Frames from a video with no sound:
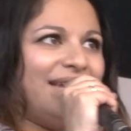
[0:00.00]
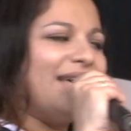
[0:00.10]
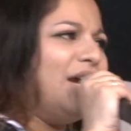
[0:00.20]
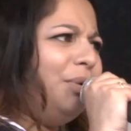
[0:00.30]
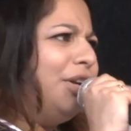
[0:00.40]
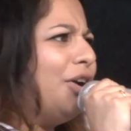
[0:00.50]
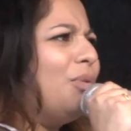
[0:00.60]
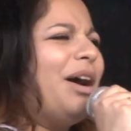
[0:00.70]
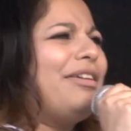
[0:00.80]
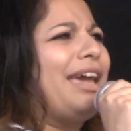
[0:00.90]
They want to know
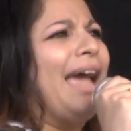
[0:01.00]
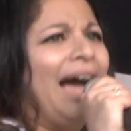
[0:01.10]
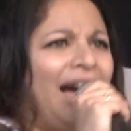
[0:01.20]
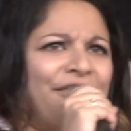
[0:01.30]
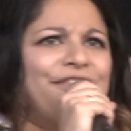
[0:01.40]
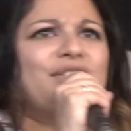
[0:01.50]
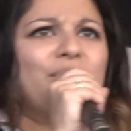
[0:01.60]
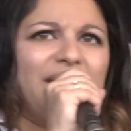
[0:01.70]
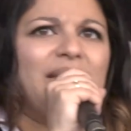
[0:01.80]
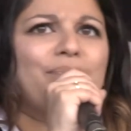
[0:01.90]
why they have
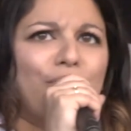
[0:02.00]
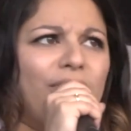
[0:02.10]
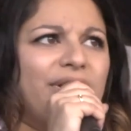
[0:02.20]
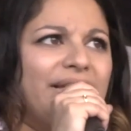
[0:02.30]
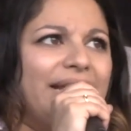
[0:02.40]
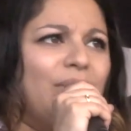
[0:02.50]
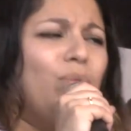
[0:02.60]
to eat broccoli.